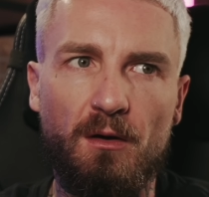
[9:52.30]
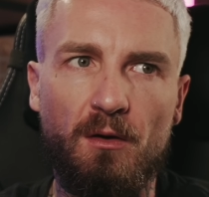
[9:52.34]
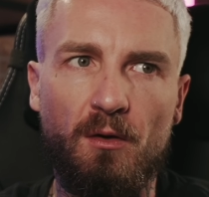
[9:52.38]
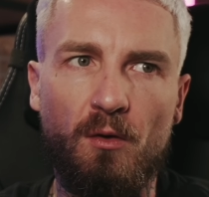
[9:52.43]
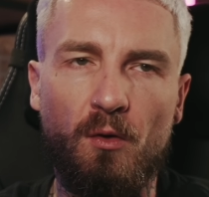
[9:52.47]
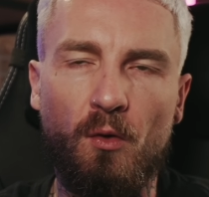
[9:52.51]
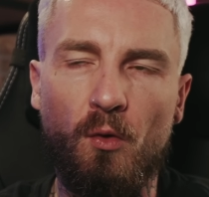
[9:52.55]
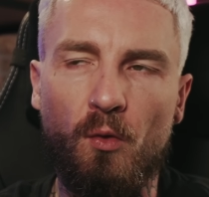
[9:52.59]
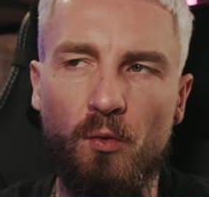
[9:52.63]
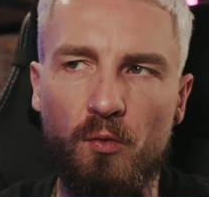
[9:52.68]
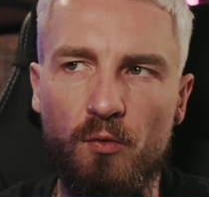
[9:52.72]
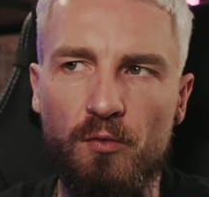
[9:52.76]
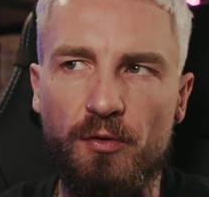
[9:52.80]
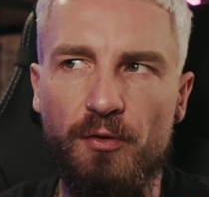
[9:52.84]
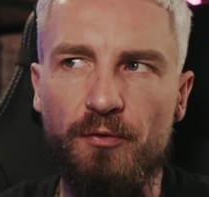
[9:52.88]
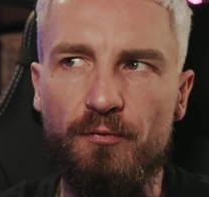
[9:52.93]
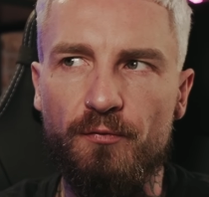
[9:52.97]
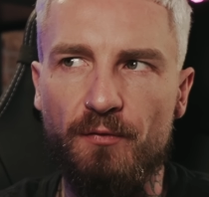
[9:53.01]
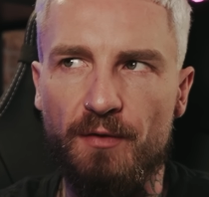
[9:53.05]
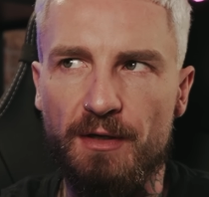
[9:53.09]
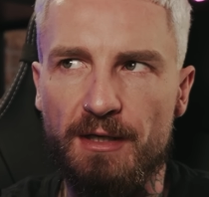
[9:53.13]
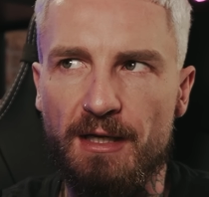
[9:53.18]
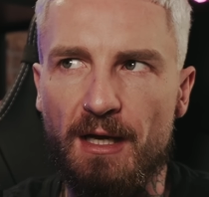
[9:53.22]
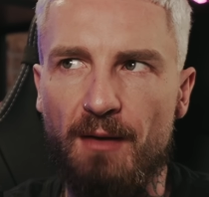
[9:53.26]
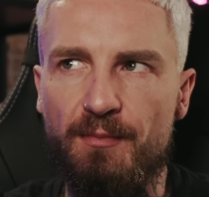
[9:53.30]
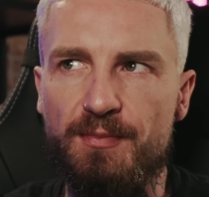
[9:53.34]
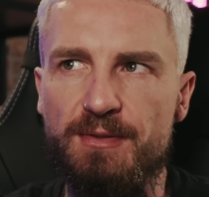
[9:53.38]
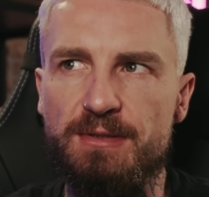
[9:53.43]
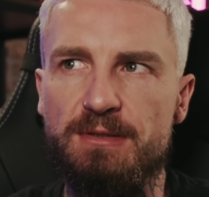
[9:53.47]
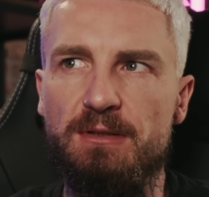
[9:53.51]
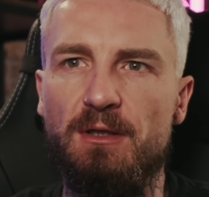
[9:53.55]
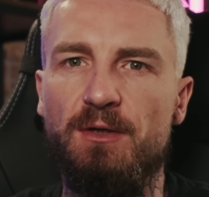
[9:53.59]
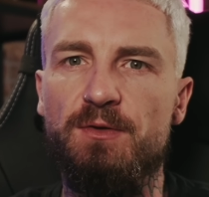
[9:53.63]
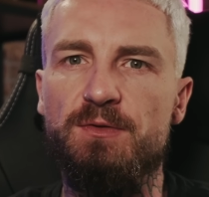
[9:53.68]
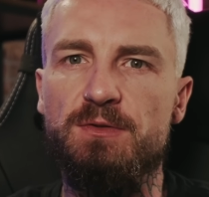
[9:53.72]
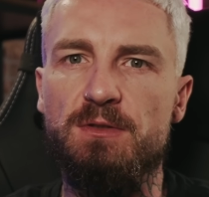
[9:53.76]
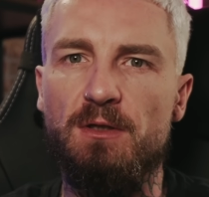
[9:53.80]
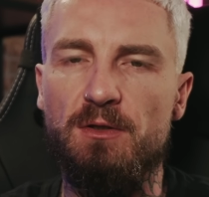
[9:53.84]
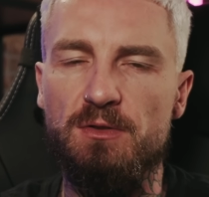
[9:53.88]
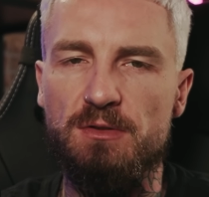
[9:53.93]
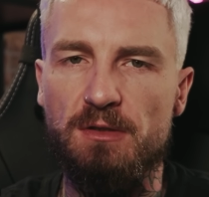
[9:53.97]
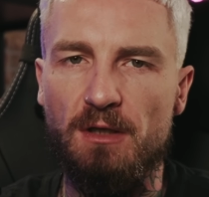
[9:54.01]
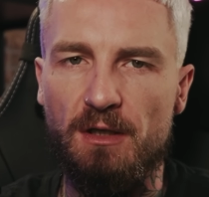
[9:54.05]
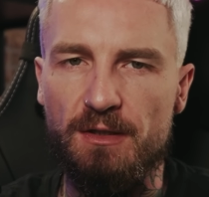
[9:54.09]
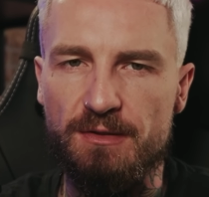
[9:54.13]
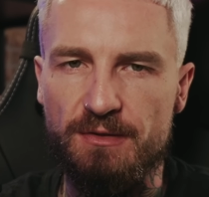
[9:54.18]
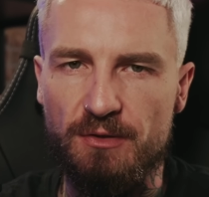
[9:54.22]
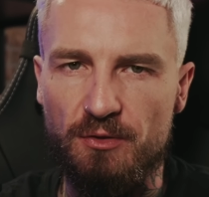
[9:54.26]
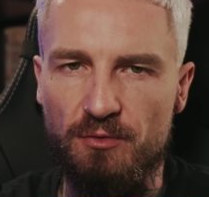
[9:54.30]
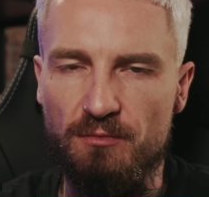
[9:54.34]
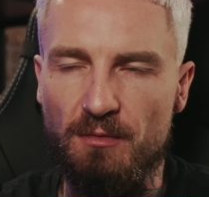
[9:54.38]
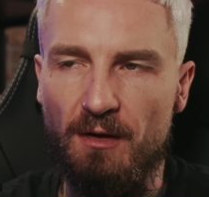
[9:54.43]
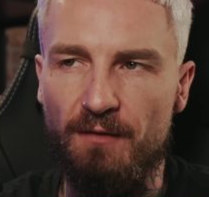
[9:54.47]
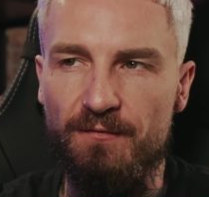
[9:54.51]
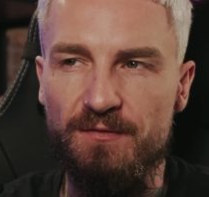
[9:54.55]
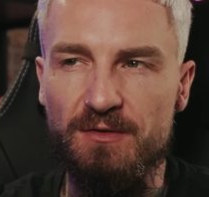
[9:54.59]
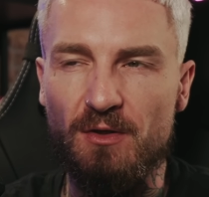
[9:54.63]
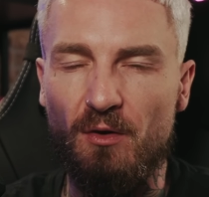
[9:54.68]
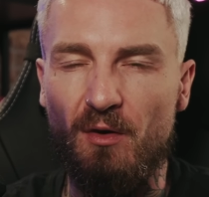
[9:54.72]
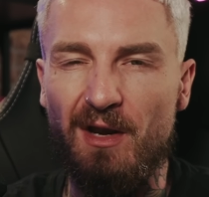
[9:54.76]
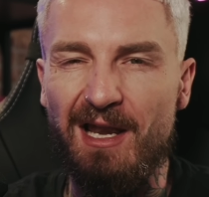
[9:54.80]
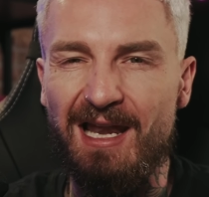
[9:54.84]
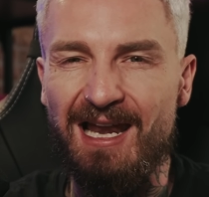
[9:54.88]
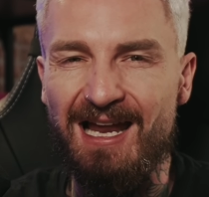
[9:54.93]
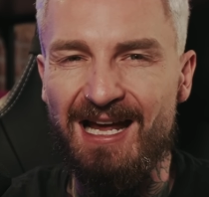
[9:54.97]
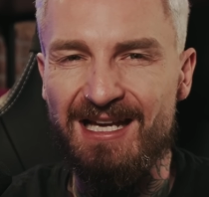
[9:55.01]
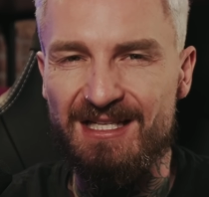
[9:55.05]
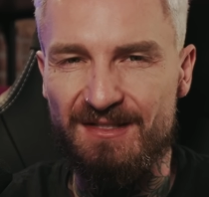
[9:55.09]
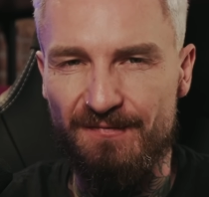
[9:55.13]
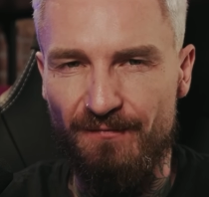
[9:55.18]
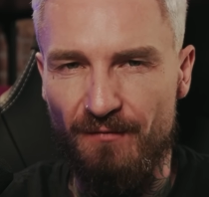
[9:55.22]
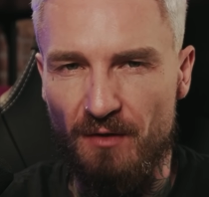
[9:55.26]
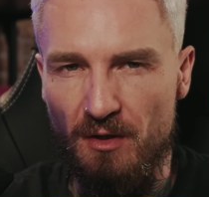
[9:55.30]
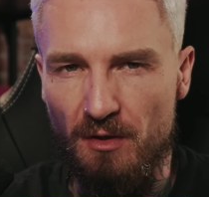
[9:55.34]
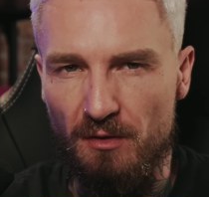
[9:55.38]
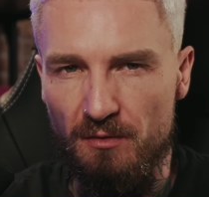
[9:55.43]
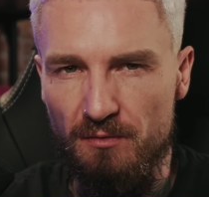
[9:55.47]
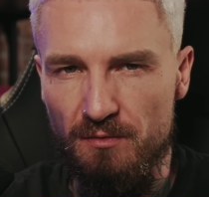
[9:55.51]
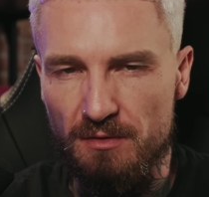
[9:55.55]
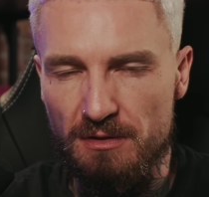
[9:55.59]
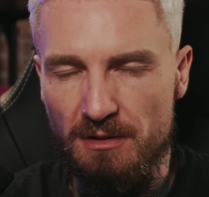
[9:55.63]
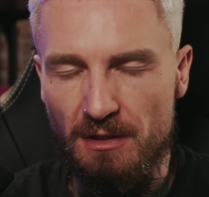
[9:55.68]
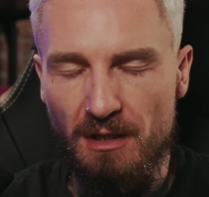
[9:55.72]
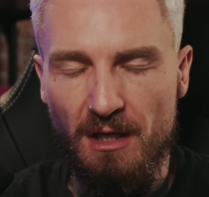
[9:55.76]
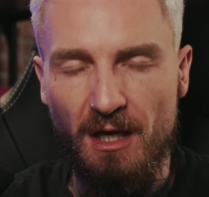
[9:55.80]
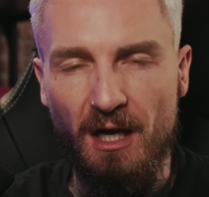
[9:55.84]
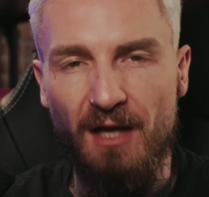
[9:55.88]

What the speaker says: all 3 episodes those last 2 months got less views.